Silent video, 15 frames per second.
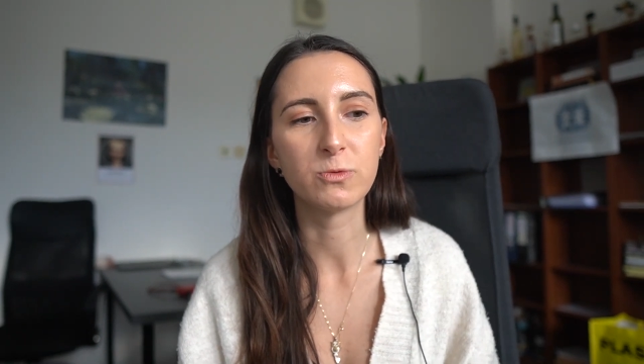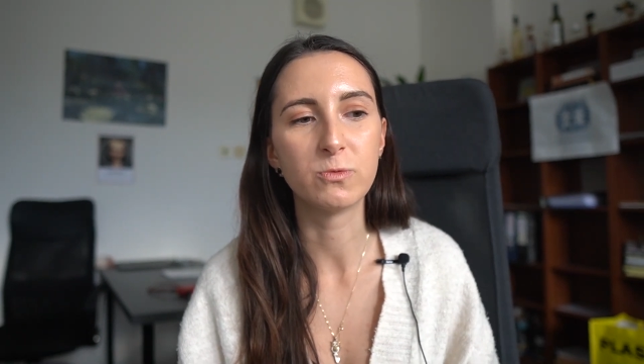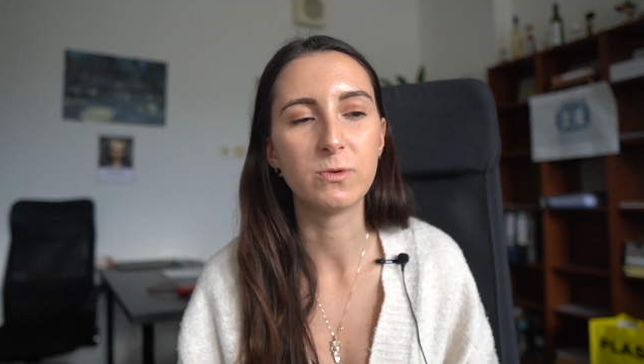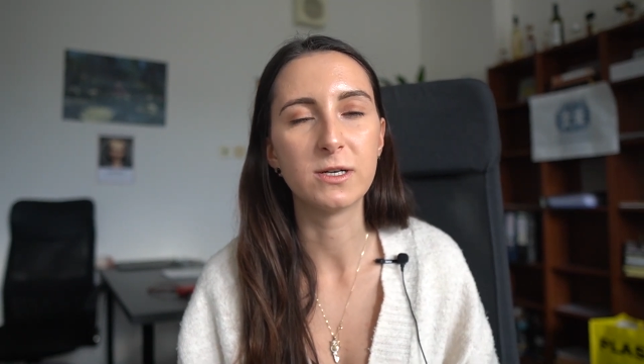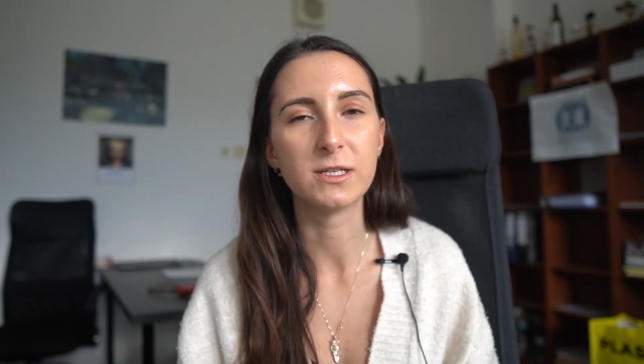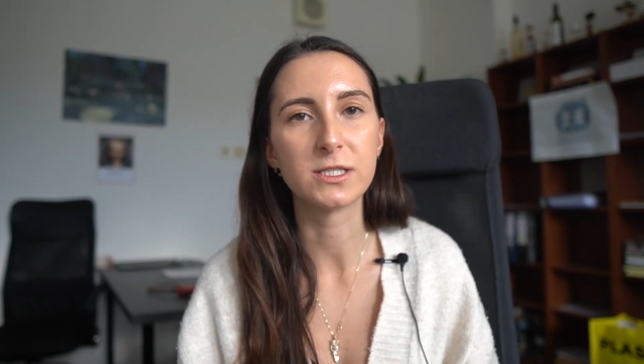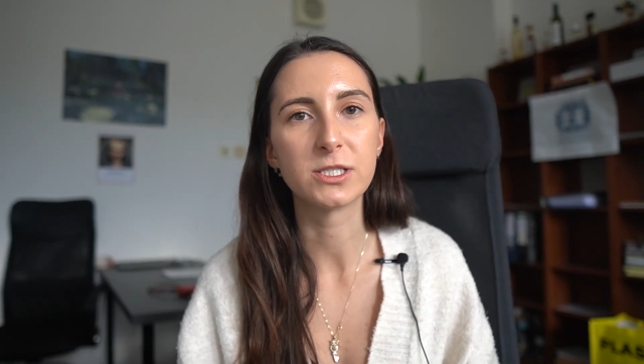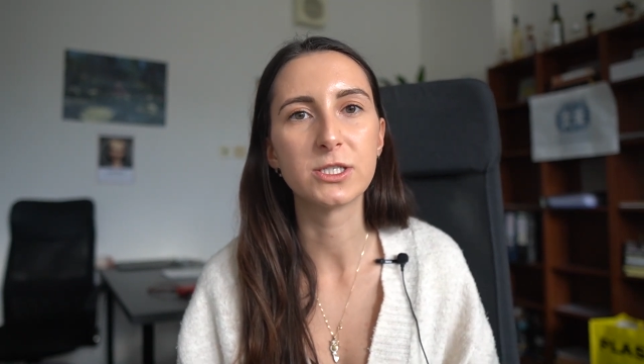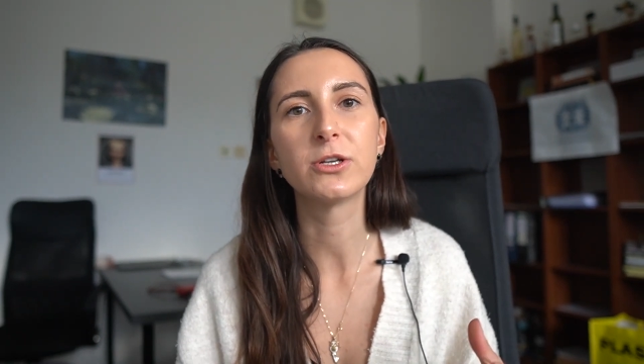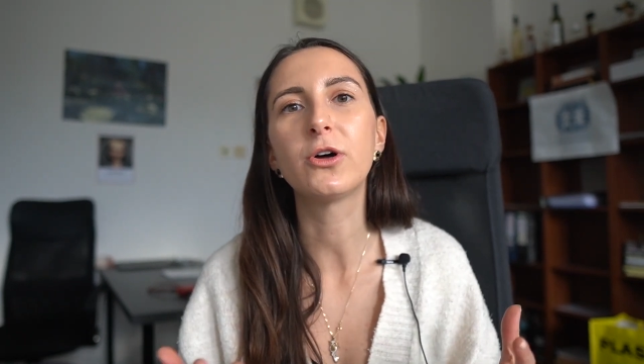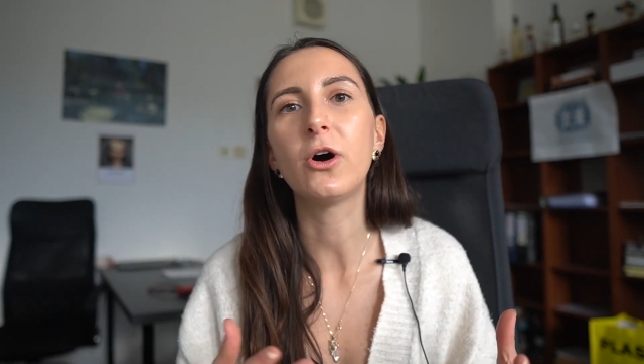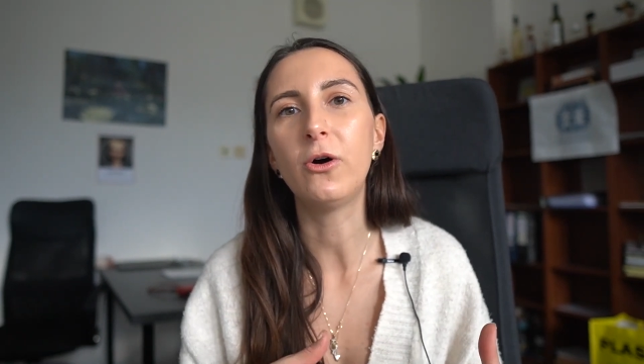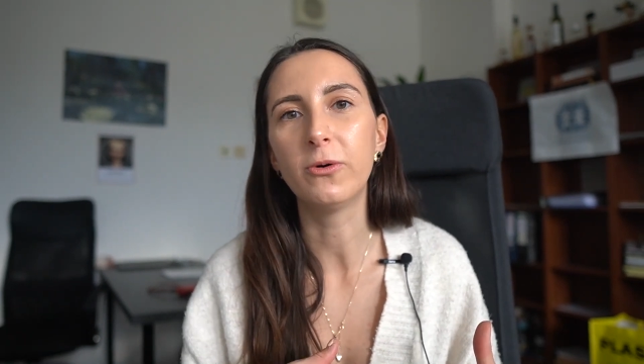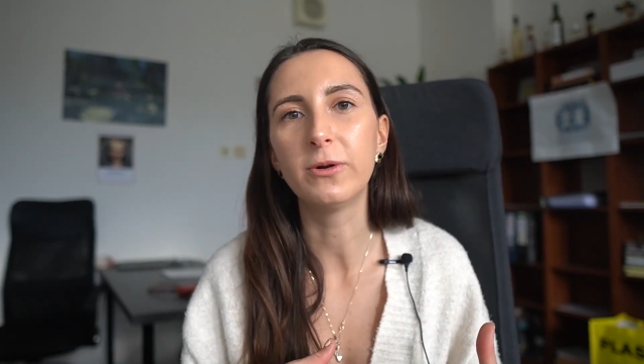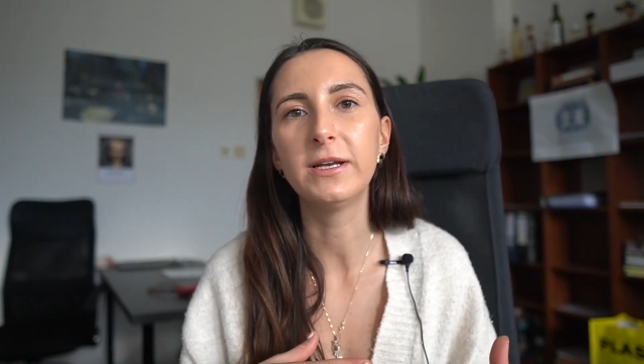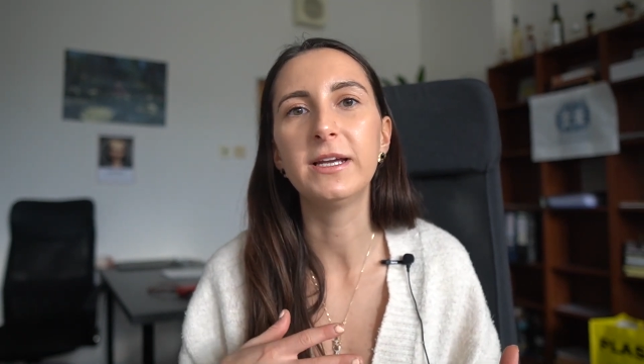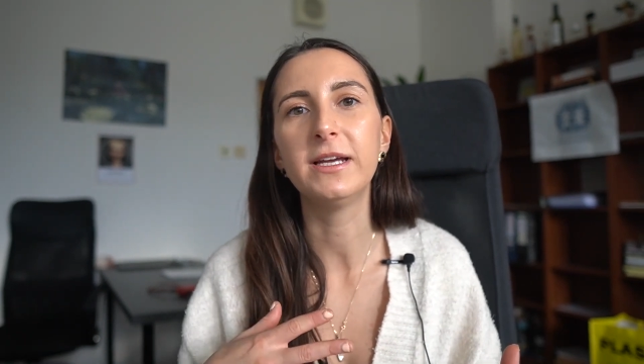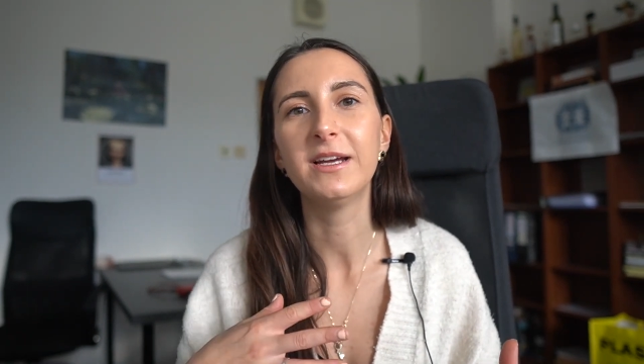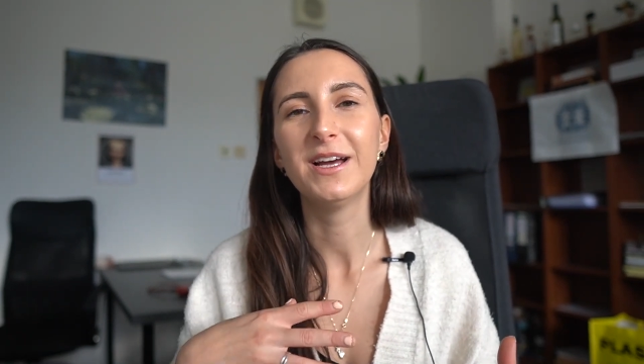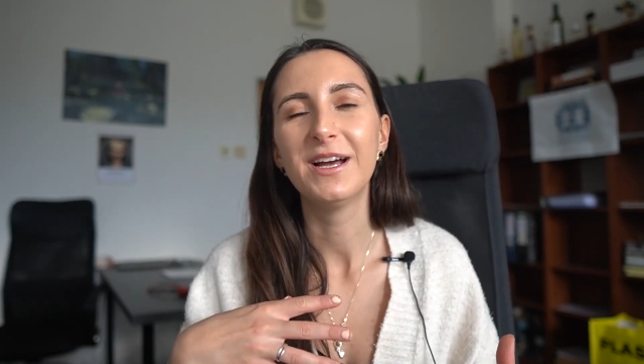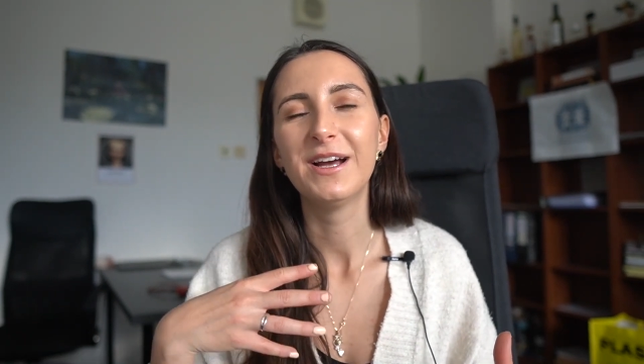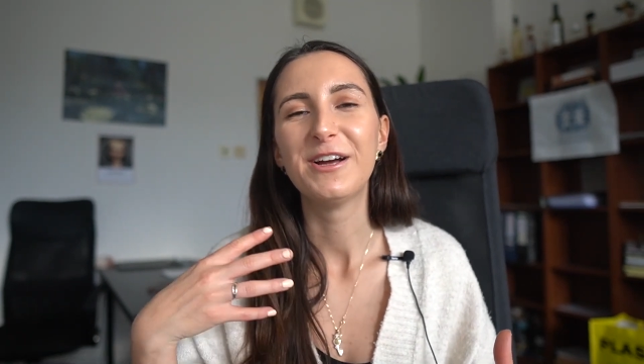was not
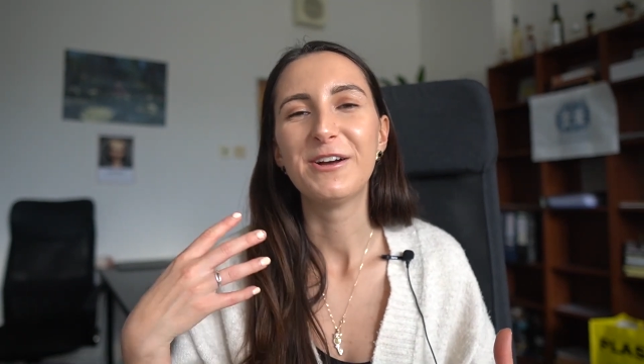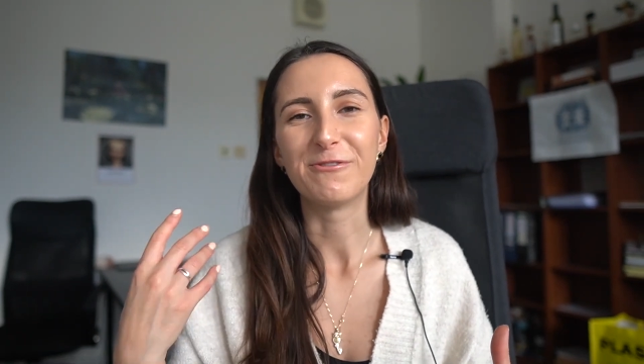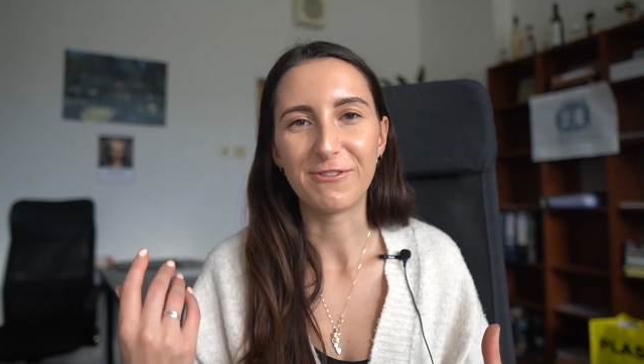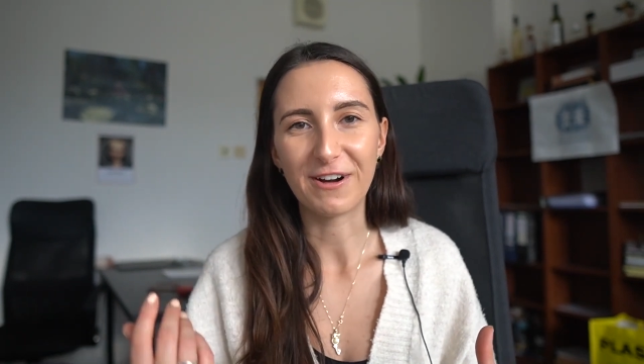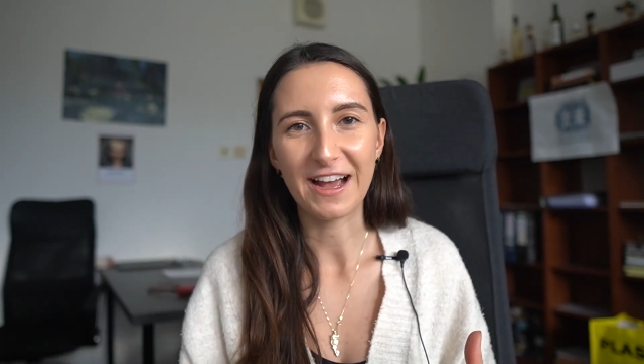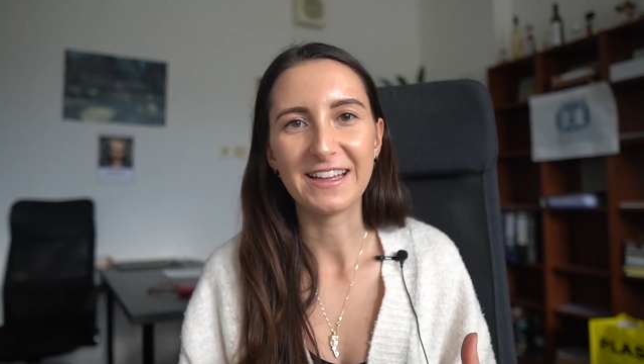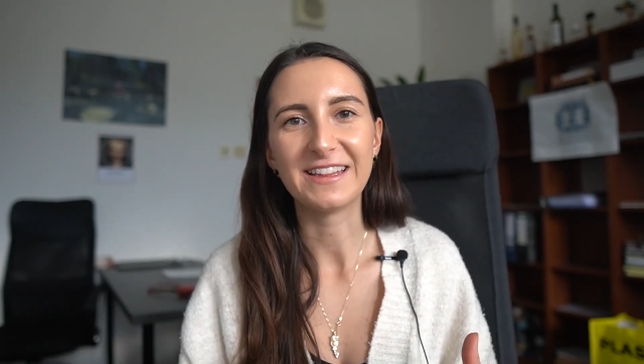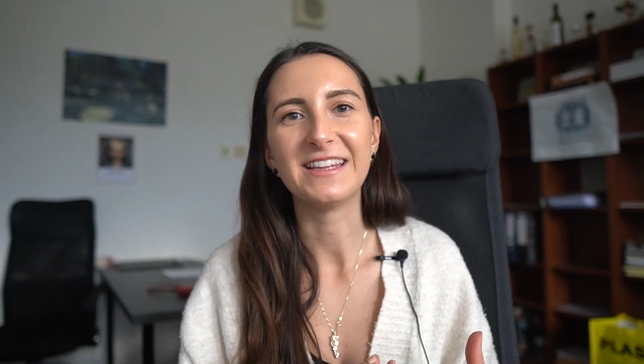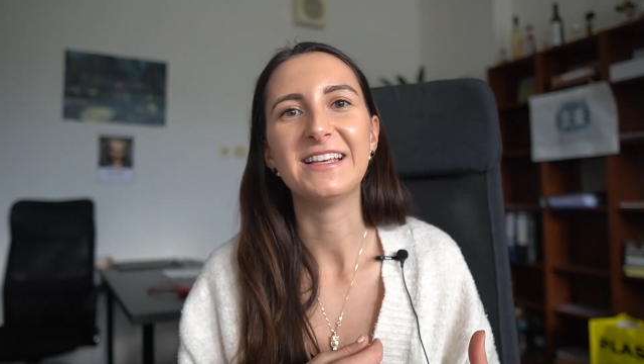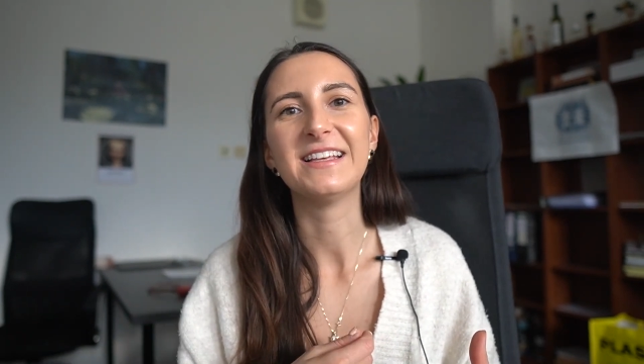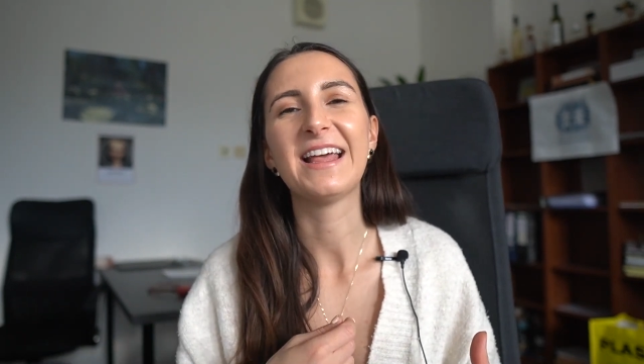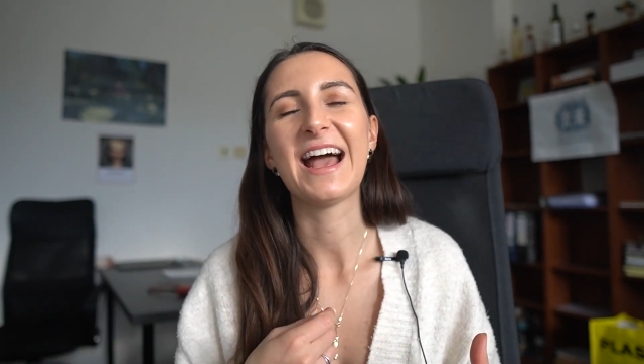only writing